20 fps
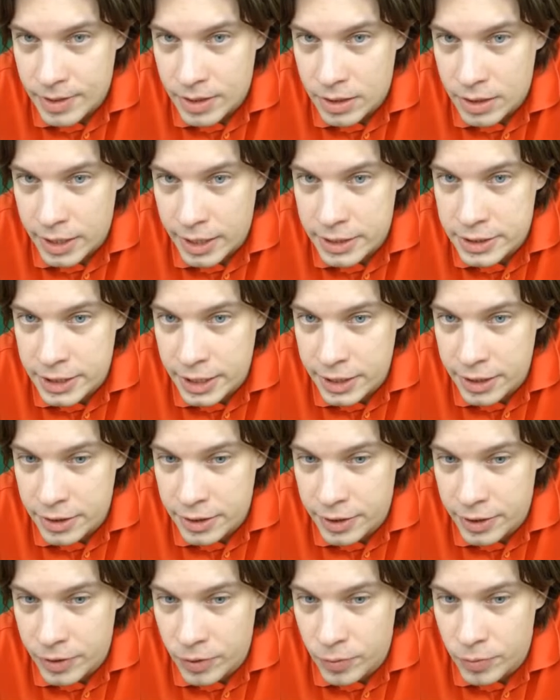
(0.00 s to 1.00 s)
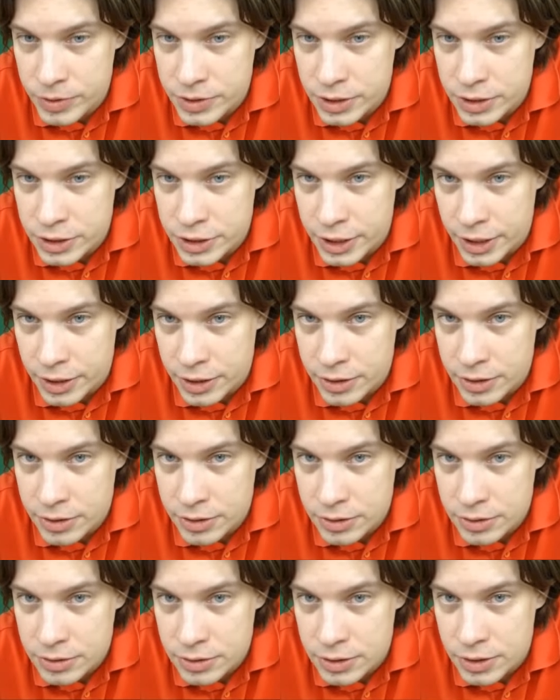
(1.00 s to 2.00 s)
Attacking here with a check.
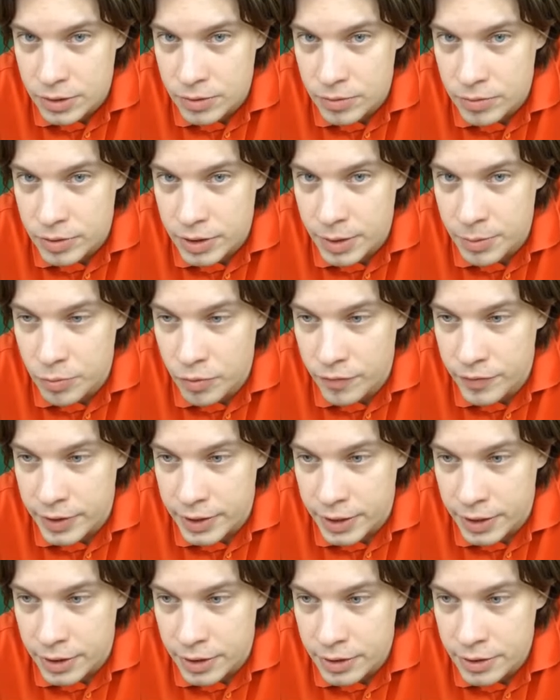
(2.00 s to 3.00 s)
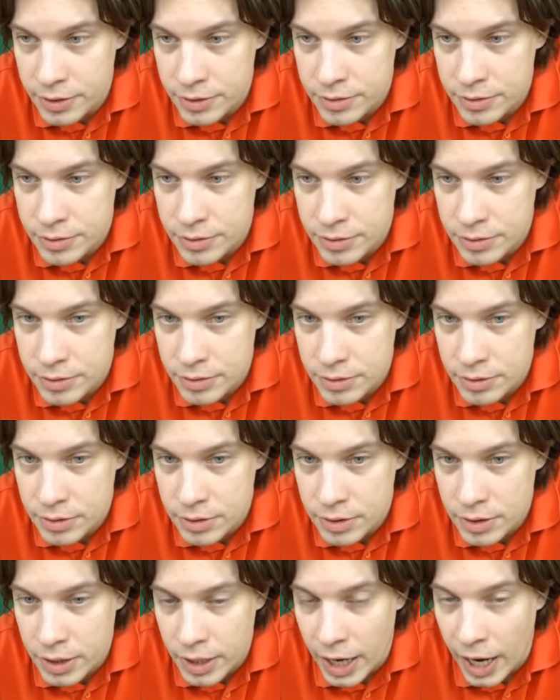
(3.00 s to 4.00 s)
So they move the king,
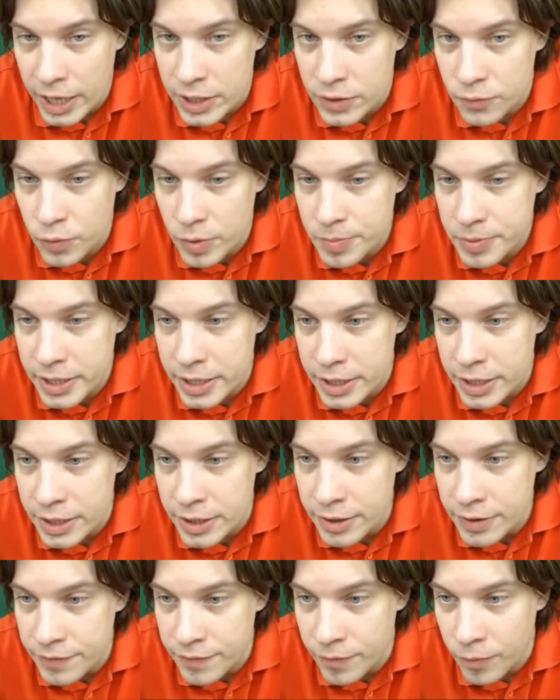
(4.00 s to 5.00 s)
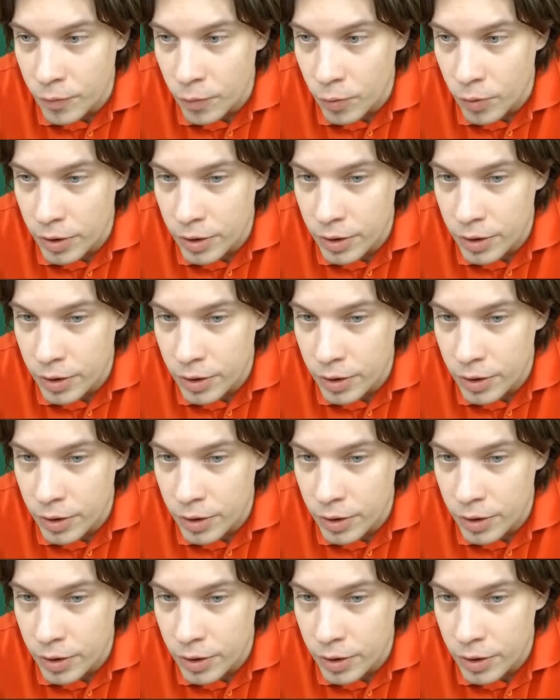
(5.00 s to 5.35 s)
and we play e4.